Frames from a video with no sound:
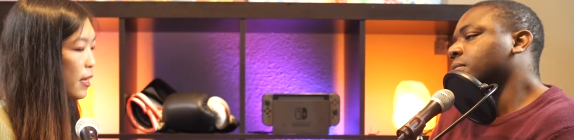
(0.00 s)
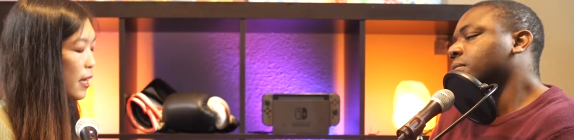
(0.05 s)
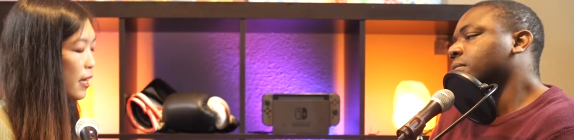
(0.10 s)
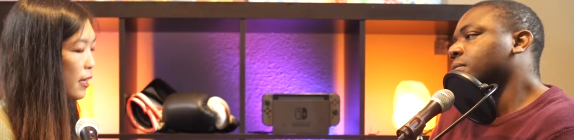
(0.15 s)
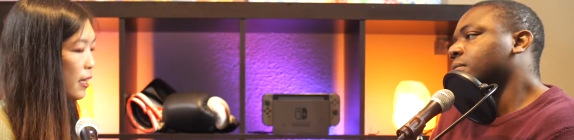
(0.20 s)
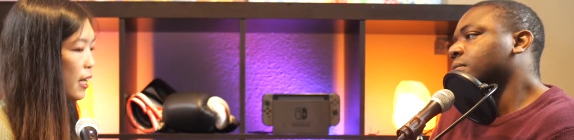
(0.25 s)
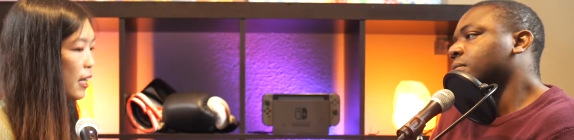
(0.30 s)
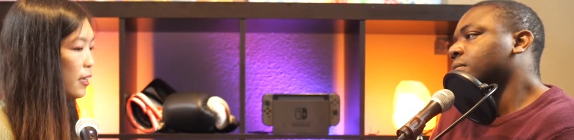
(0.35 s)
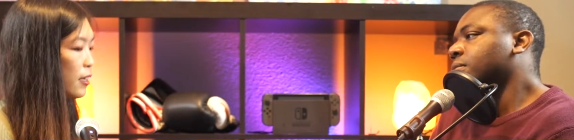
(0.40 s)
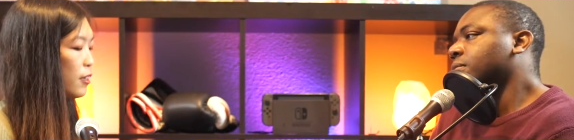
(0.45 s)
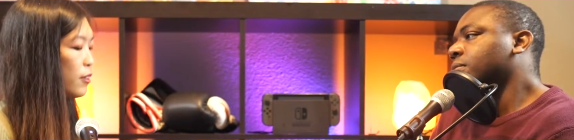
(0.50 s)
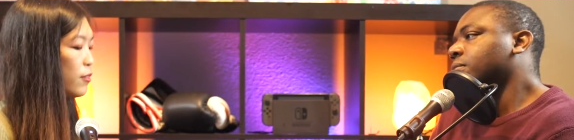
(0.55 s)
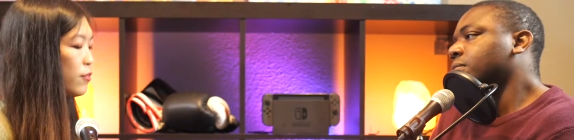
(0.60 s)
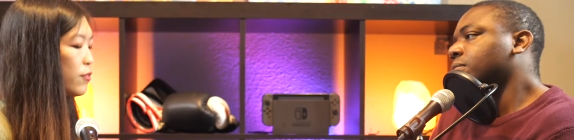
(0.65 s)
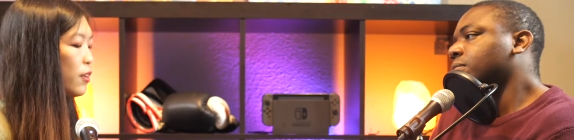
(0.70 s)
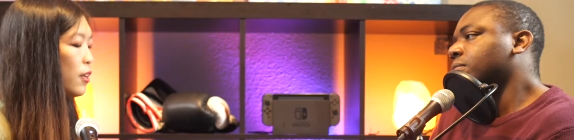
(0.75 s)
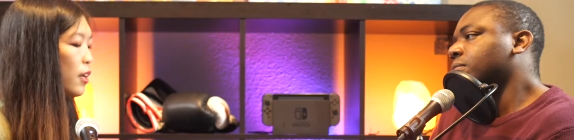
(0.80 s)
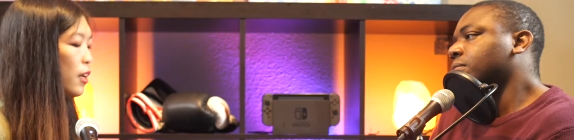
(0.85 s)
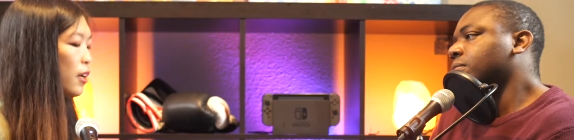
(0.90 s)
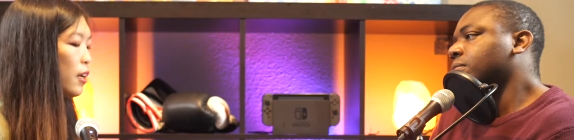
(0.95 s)
Speaker 1: and kind of
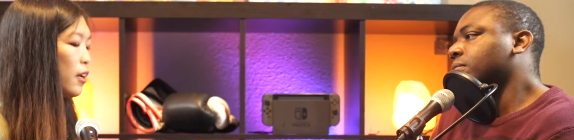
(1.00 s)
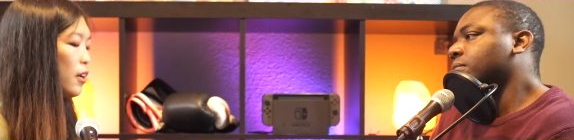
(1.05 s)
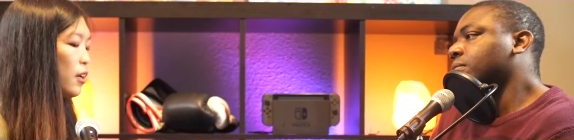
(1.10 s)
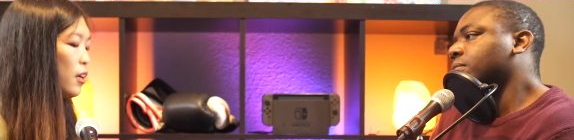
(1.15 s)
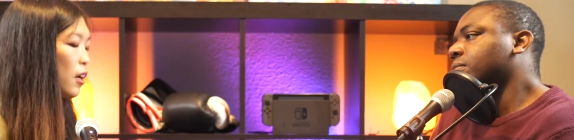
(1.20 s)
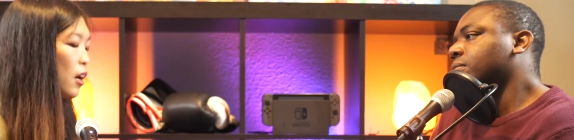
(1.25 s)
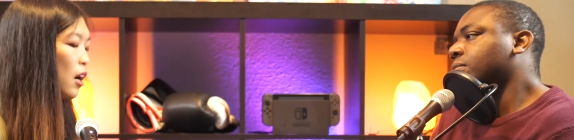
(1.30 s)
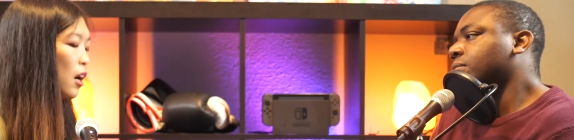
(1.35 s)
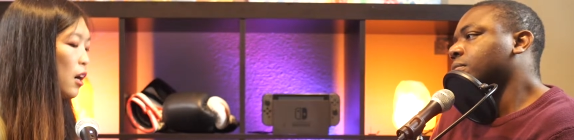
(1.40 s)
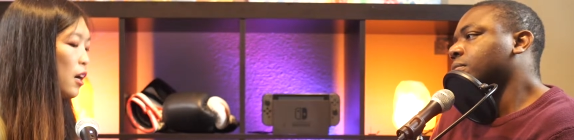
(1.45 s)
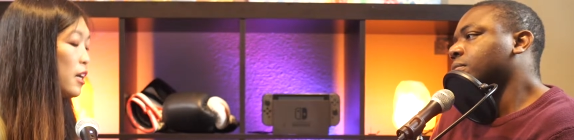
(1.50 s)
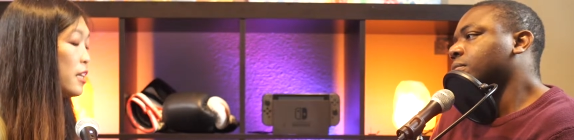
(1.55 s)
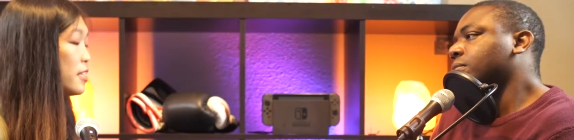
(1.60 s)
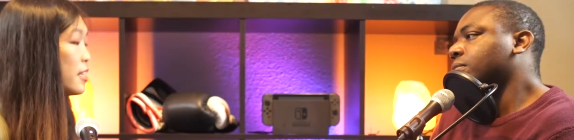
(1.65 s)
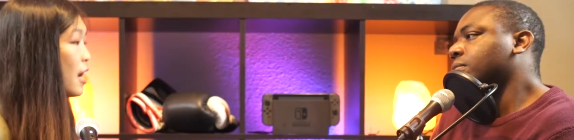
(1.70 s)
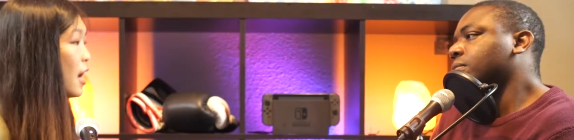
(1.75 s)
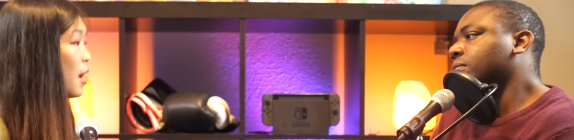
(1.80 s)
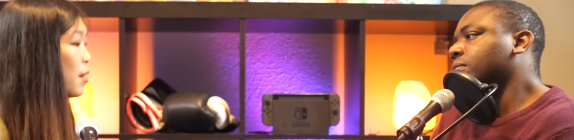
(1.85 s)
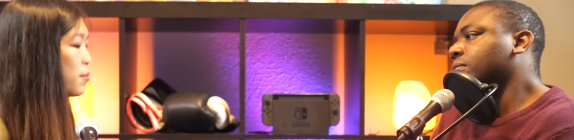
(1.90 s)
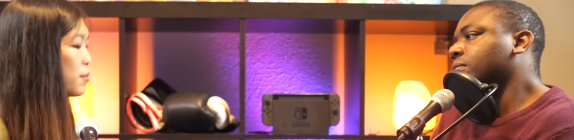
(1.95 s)
uh,
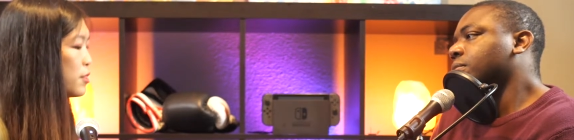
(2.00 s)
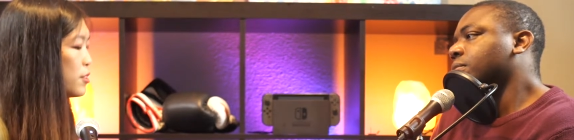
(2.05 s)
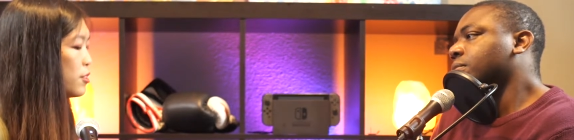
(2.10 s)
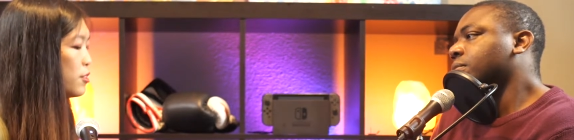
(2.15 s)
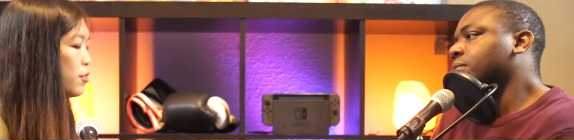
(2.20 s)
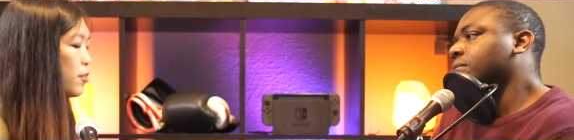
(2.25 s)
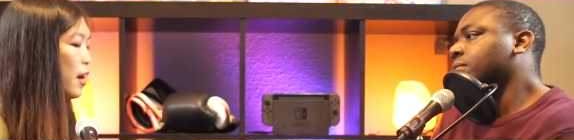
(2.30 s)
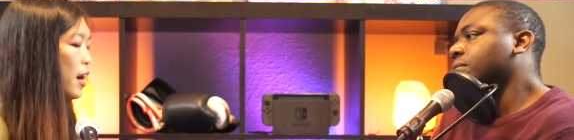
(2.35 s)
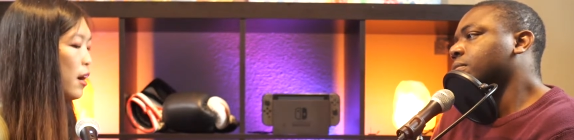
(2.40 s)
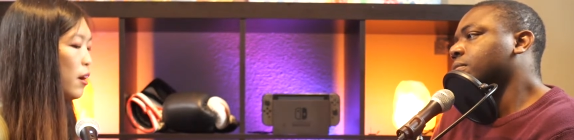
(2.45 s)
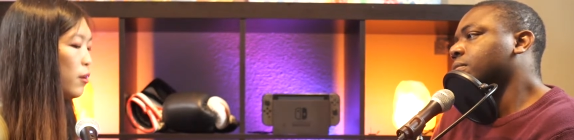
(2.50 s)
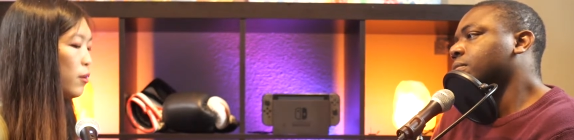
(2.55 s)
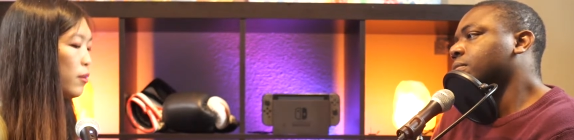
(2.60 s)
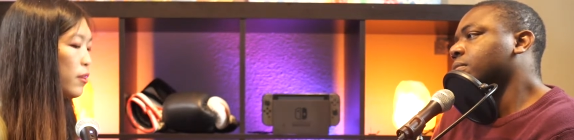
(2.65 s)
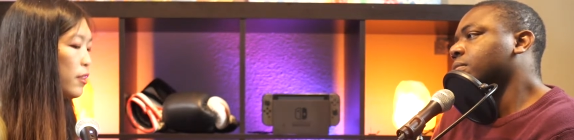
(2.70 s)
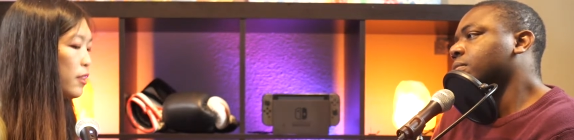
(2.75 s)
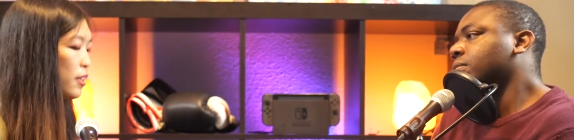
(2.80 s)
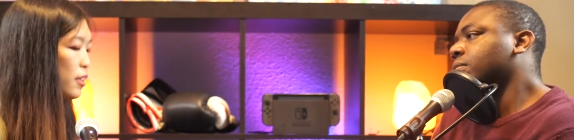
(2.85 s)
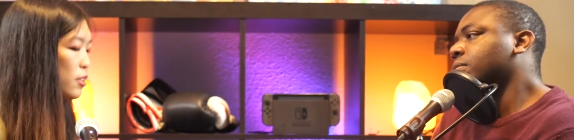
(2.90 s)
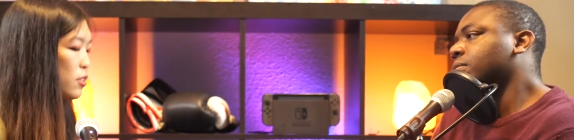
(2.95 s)
adapt to how
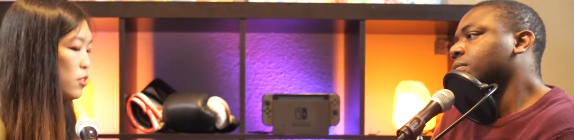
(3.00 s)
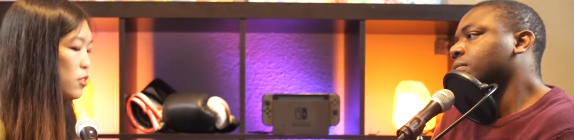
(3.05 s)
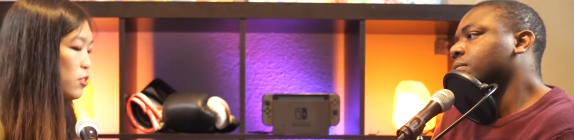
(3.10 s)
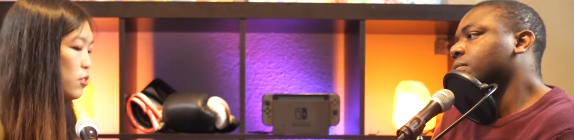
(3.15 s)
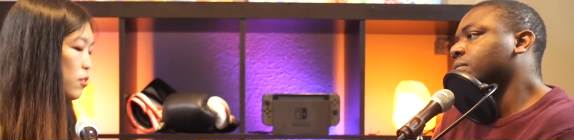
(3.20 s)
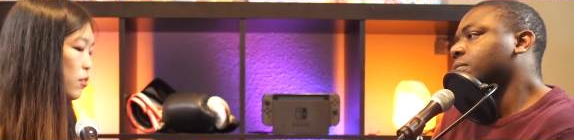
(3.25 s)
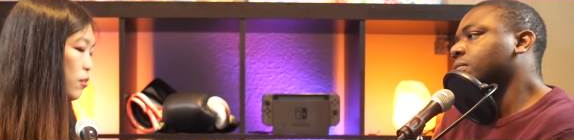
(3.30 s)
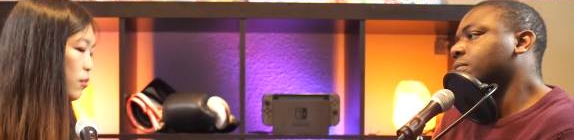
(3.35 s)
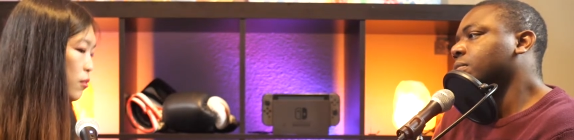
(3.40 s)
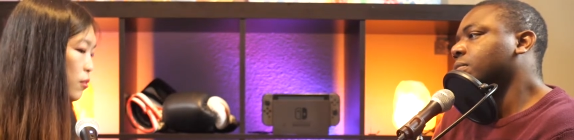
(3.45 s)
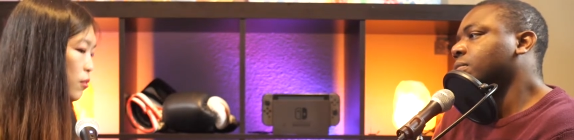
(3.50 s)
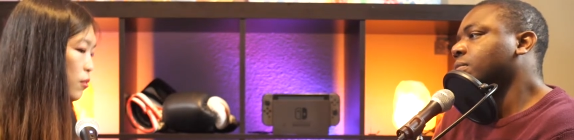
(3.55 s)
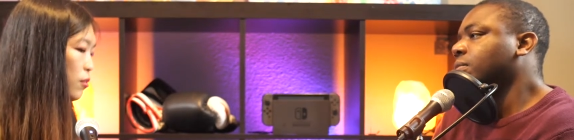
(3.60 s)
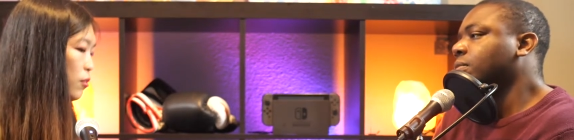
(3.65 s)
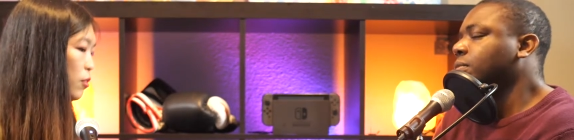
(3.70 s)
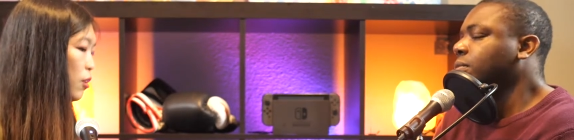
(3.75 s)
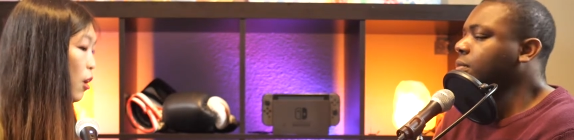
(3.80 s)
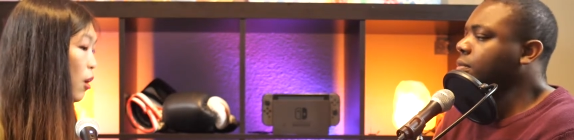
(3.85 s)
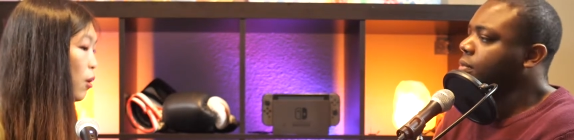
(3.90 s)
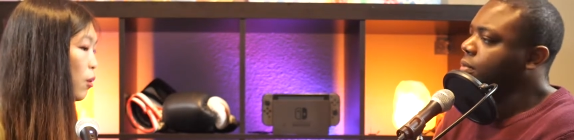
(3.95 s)
things
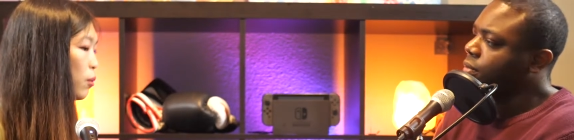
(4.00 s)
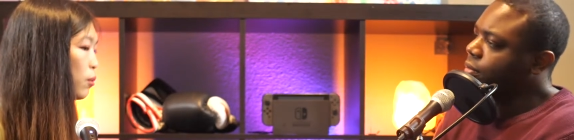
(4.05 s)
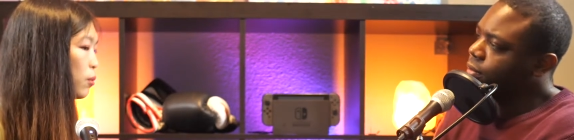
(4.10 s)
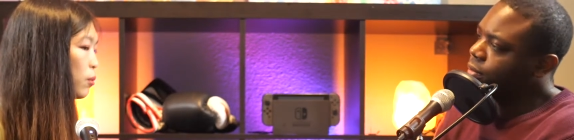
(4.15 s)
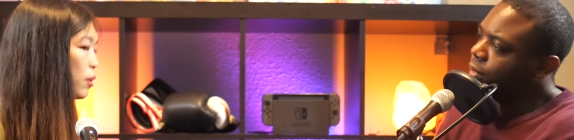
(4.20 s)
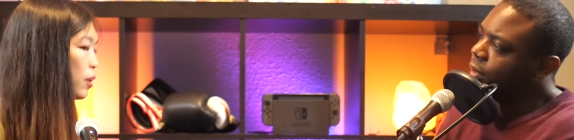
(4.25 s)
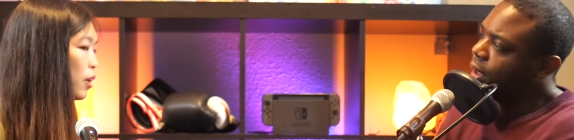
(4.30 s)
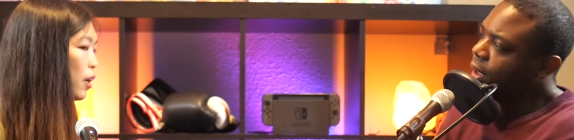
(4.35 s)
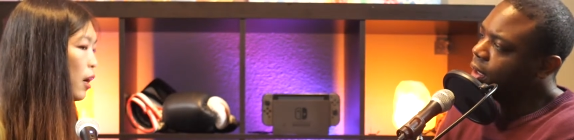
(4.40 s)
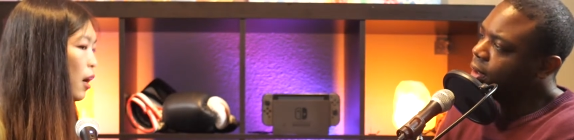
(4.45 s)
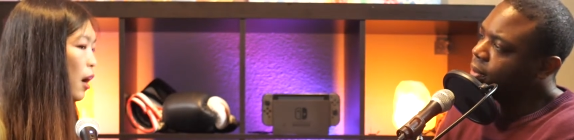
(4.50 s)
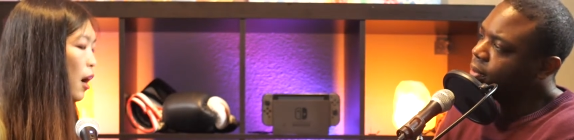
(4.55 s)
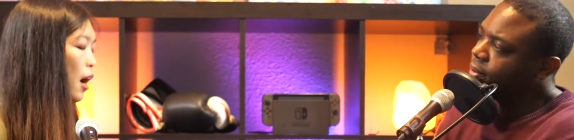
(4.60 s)
go. Yeah.